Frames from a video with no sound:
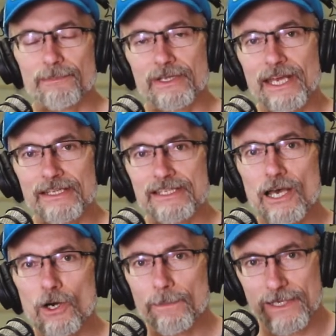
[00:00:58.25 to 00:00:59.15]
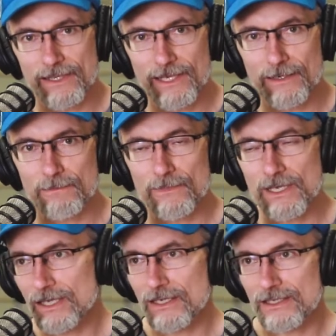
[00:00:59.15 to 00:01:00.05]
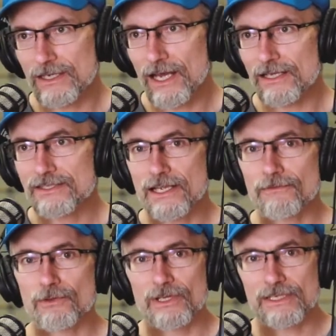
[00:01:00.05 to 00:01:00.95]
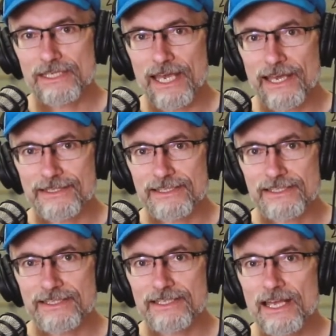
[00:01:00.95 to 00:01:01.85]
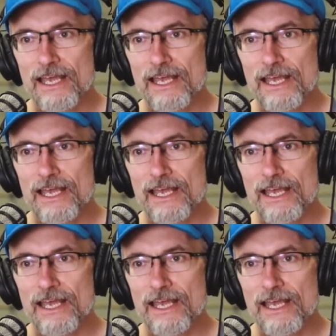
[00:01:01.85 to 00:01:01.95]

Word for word: and that's helping them in uh, several of the tests.